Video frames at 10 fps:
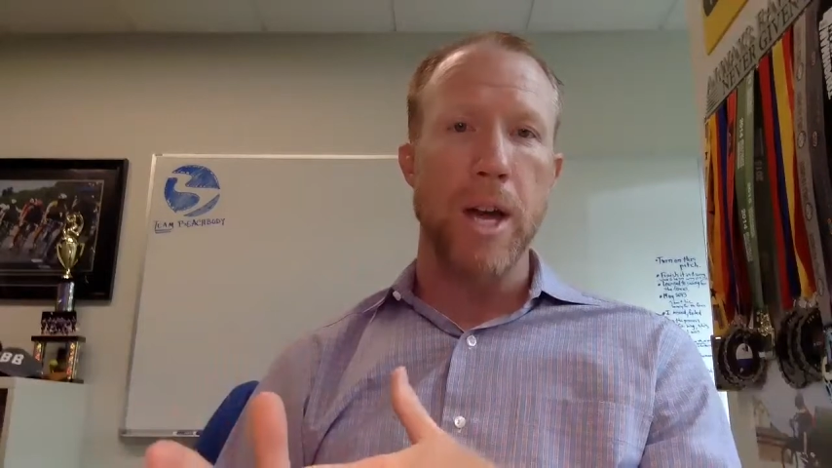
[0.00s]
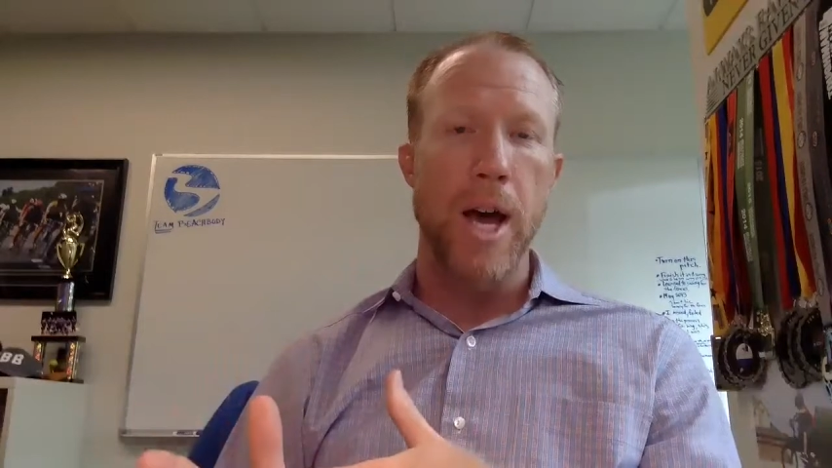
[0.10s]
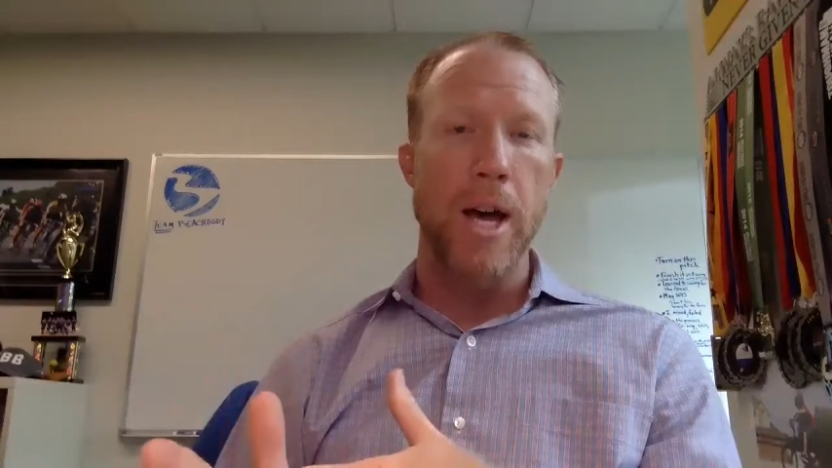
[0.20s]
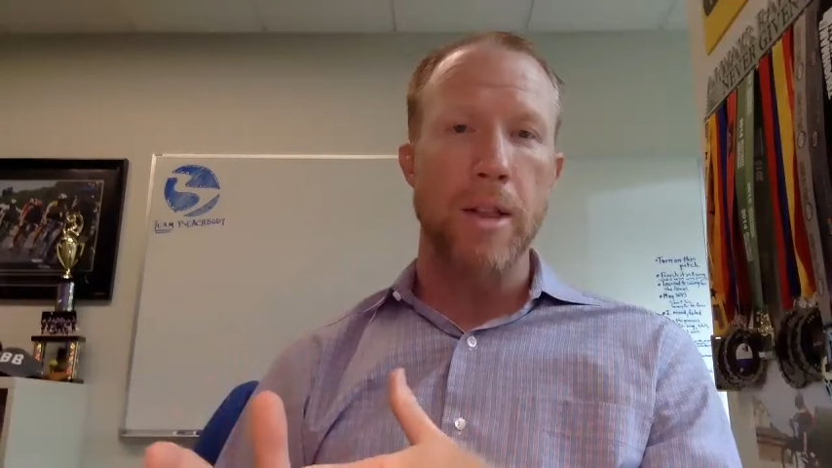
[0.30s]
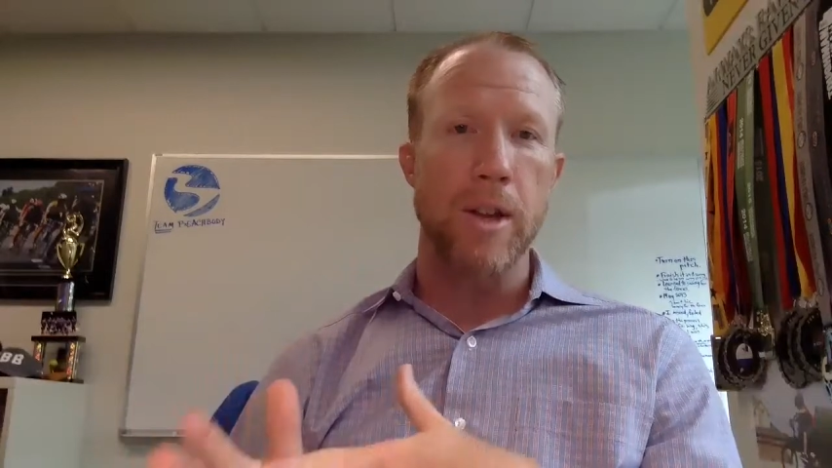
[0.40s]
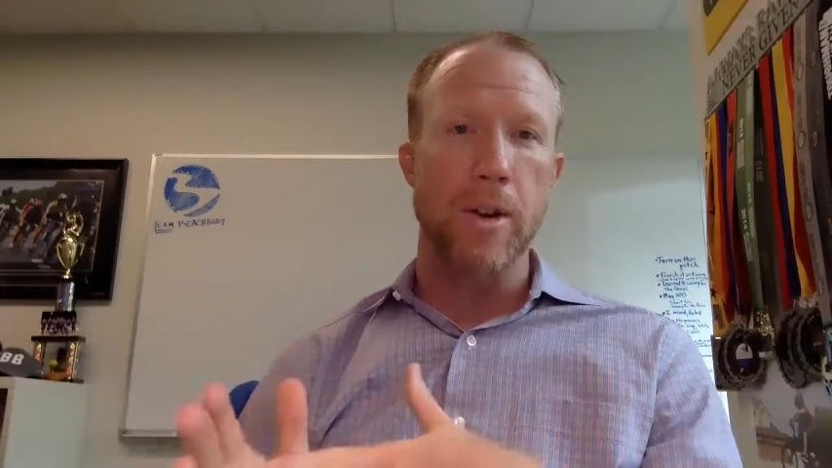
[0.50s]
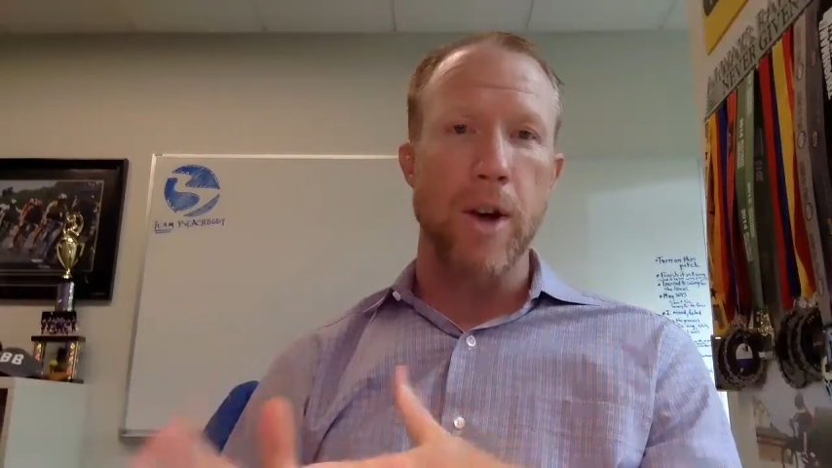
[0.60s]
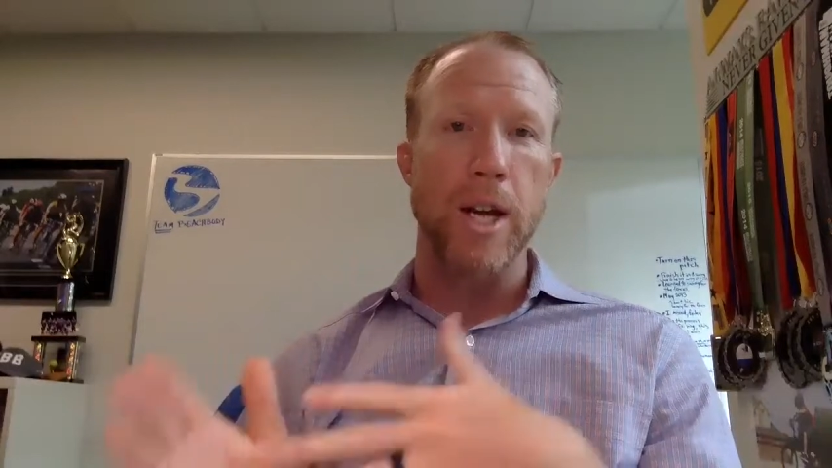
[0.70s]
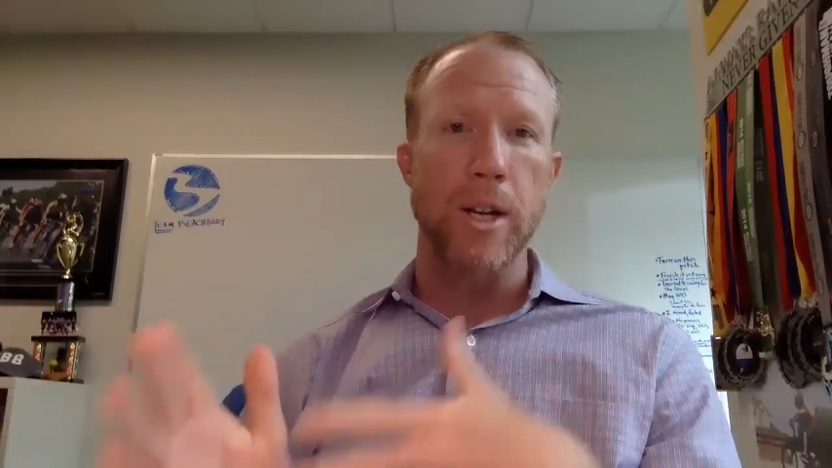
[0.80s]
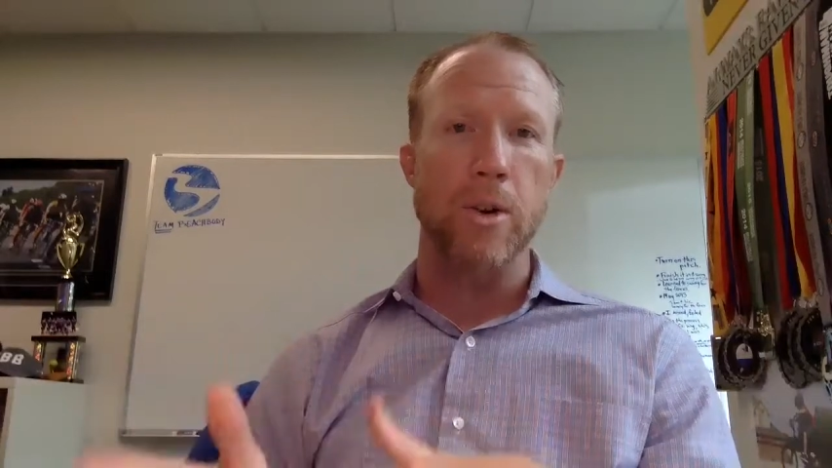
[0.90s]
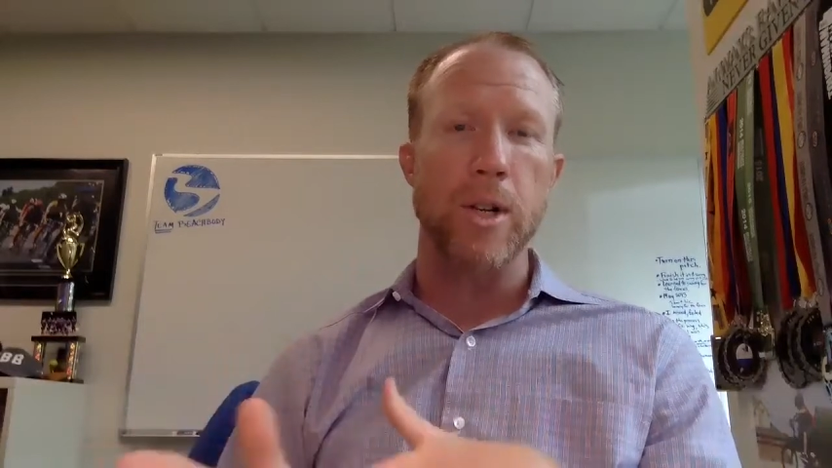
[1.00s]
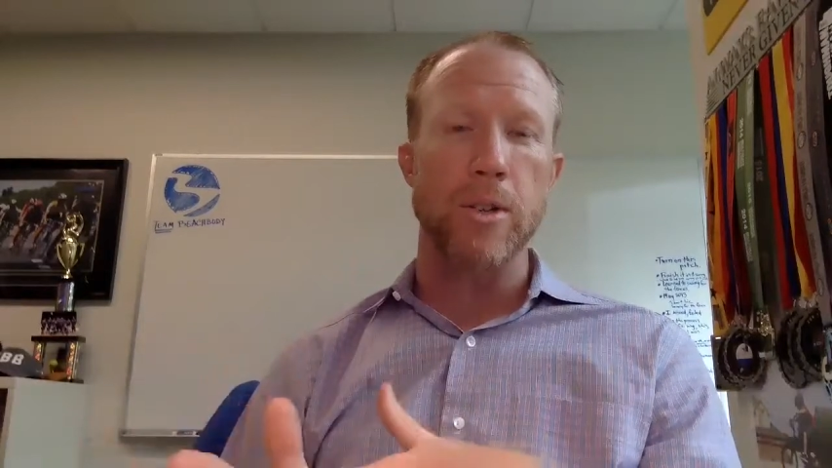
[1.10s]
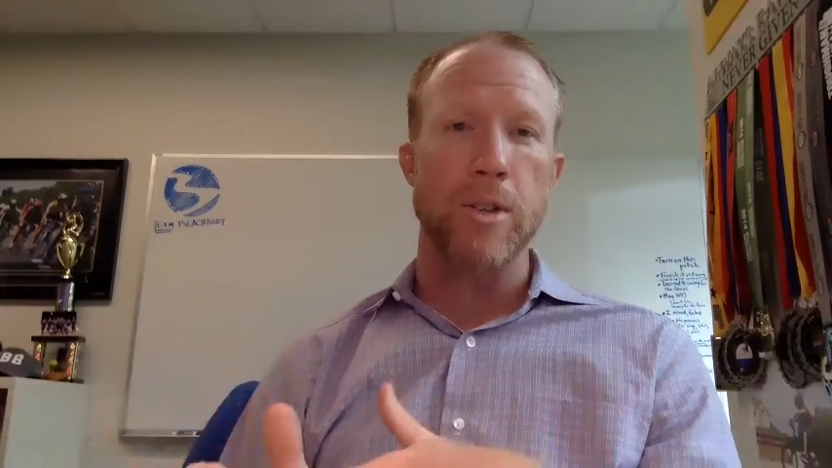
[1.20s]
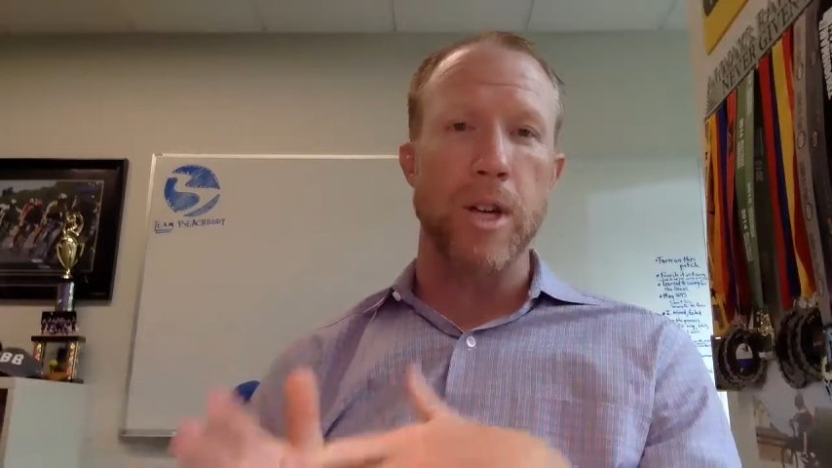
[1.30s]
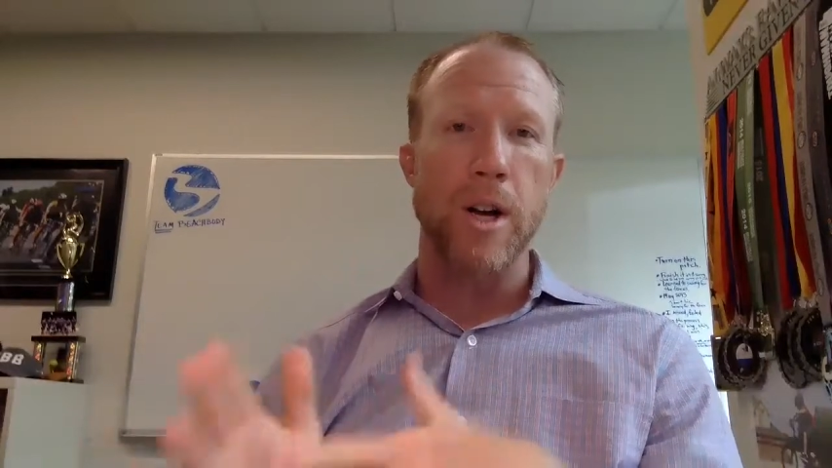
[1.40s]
day, the Craig and Christy